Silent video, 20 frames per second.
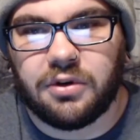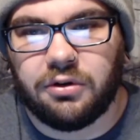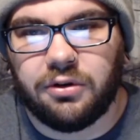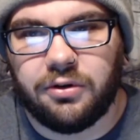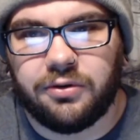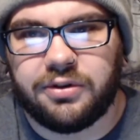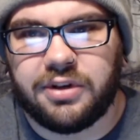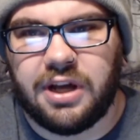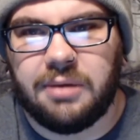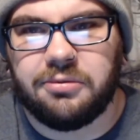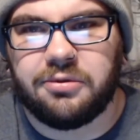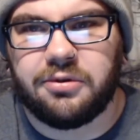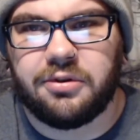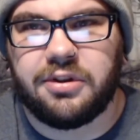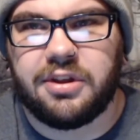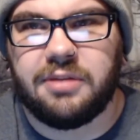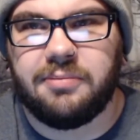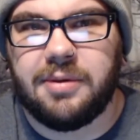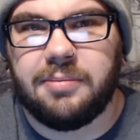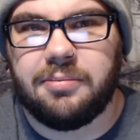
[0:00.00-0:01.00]
Load times are a
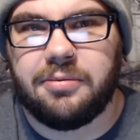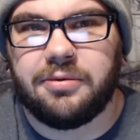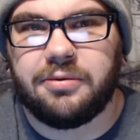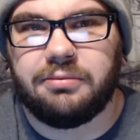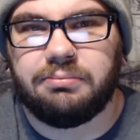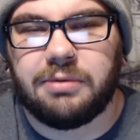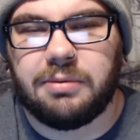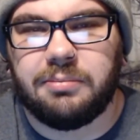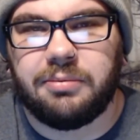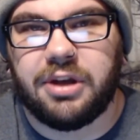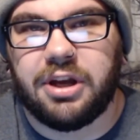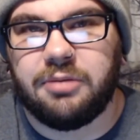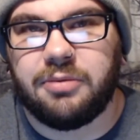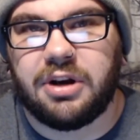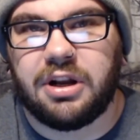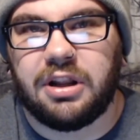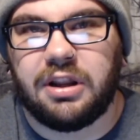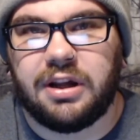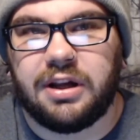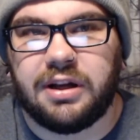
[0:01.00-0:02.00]
thing people complain
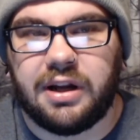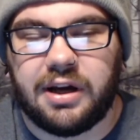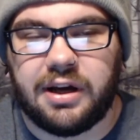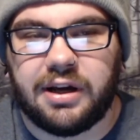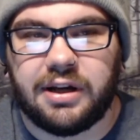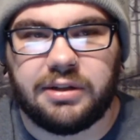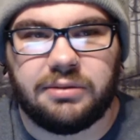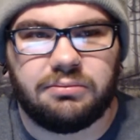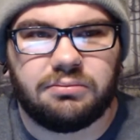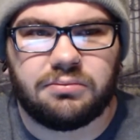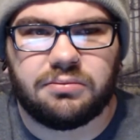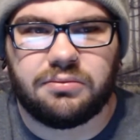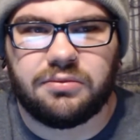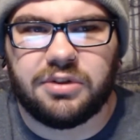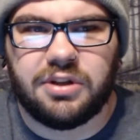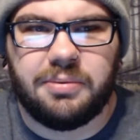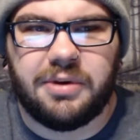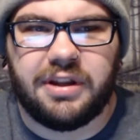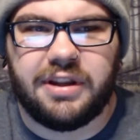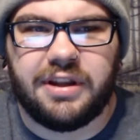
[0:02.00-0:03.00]
about a lot. I,
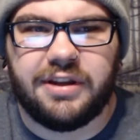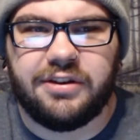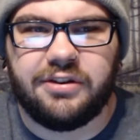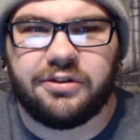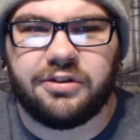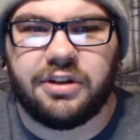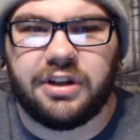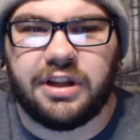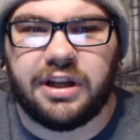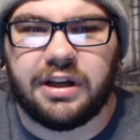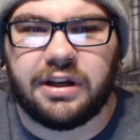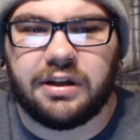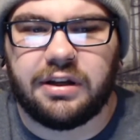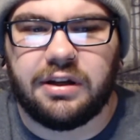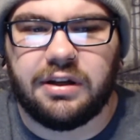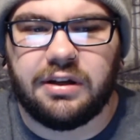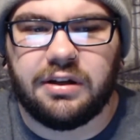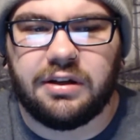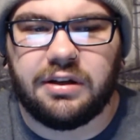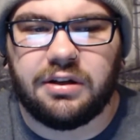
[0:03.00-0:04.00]
unless you're like
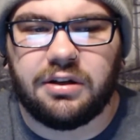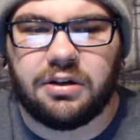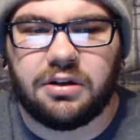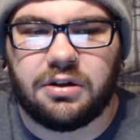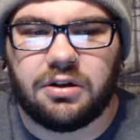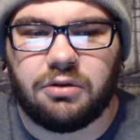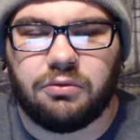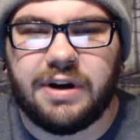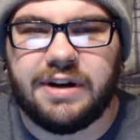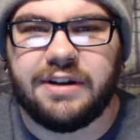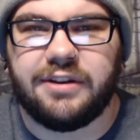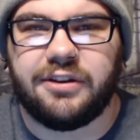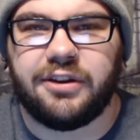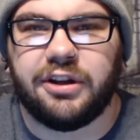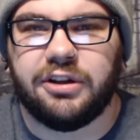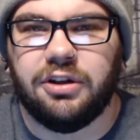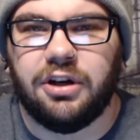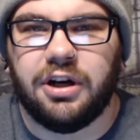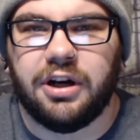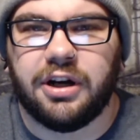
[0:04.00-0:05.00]

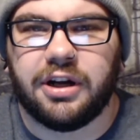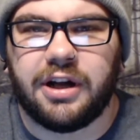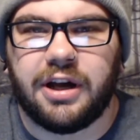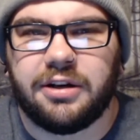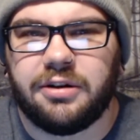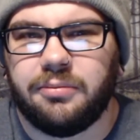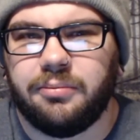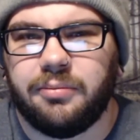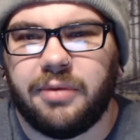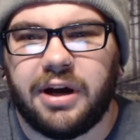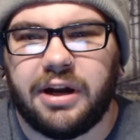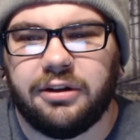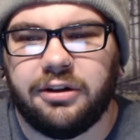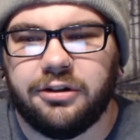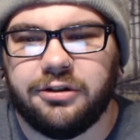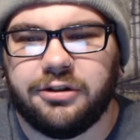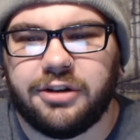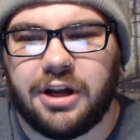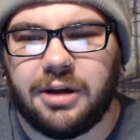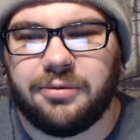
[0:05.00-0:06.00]
horrendously long, I don't mind
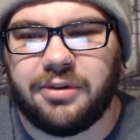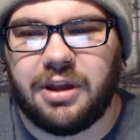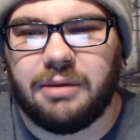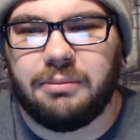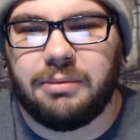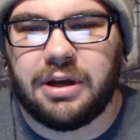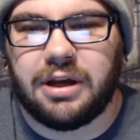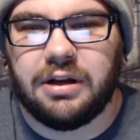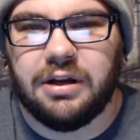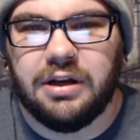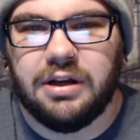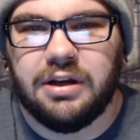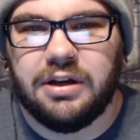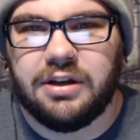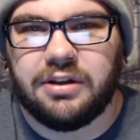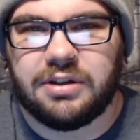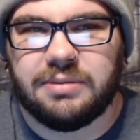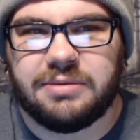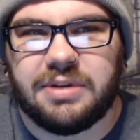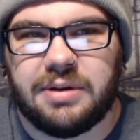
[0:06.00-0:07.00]
load times that bad.
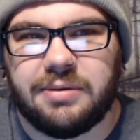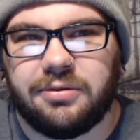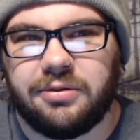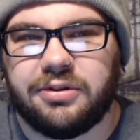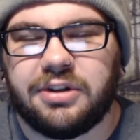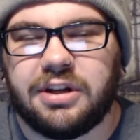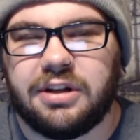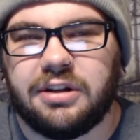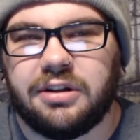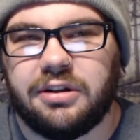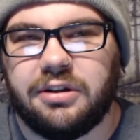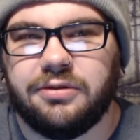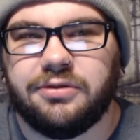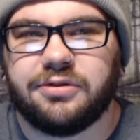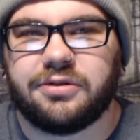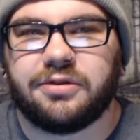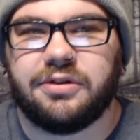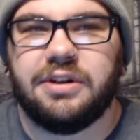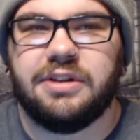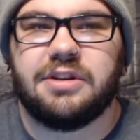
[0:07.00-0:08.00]
Sometimes load, t
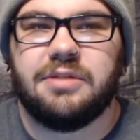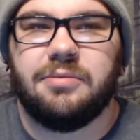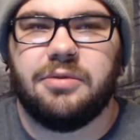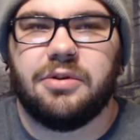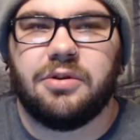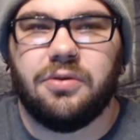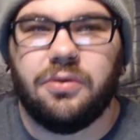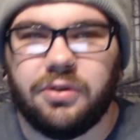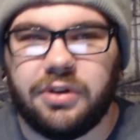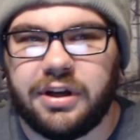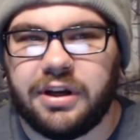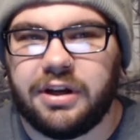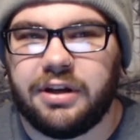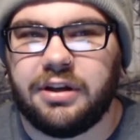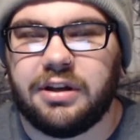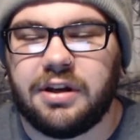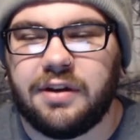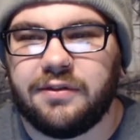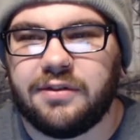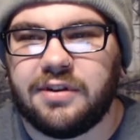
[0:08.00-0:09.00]
load screens can be cool,
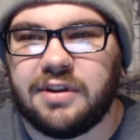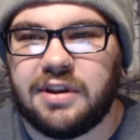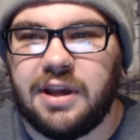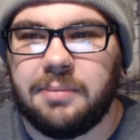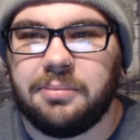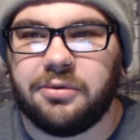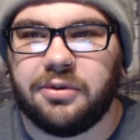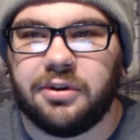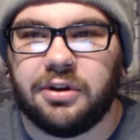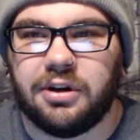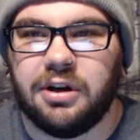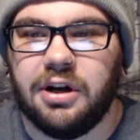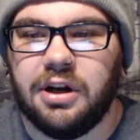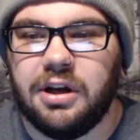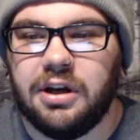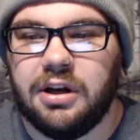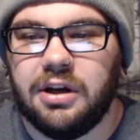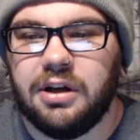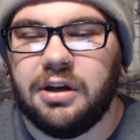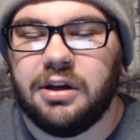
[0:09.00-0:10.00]
like get tips or,
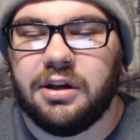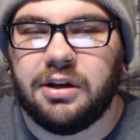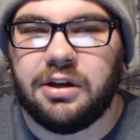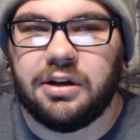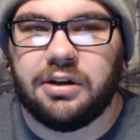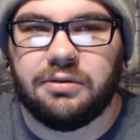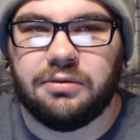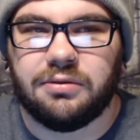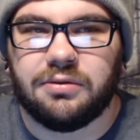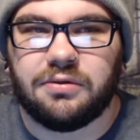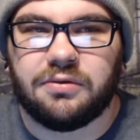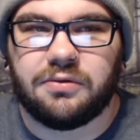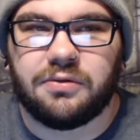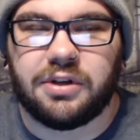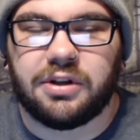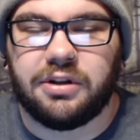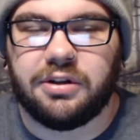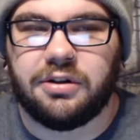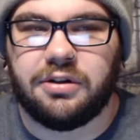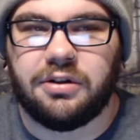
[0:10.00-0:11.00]
you know,
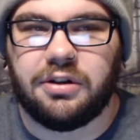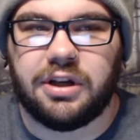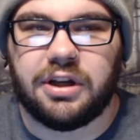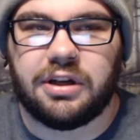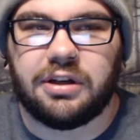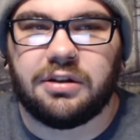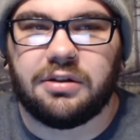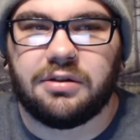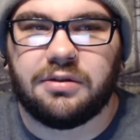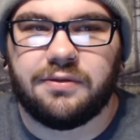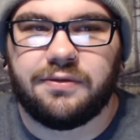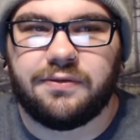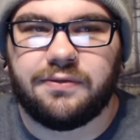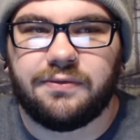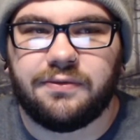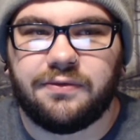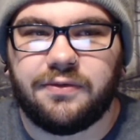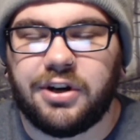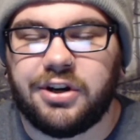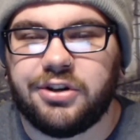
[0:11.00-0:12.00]
quick little like
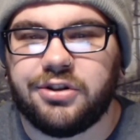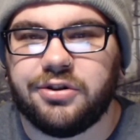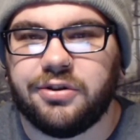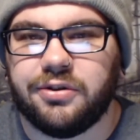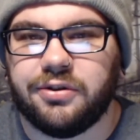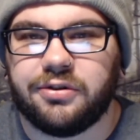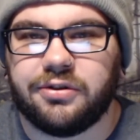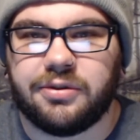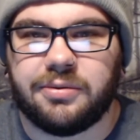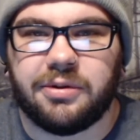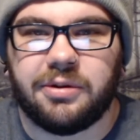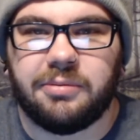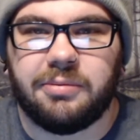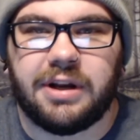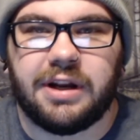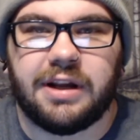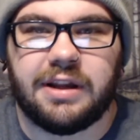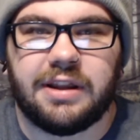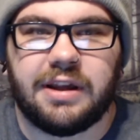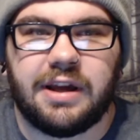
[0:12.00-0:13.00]
funny jokes or something
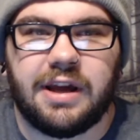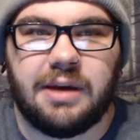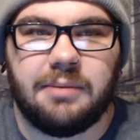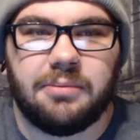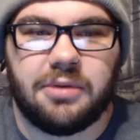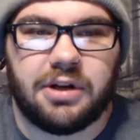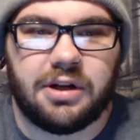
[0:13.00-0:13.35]
depending on the game.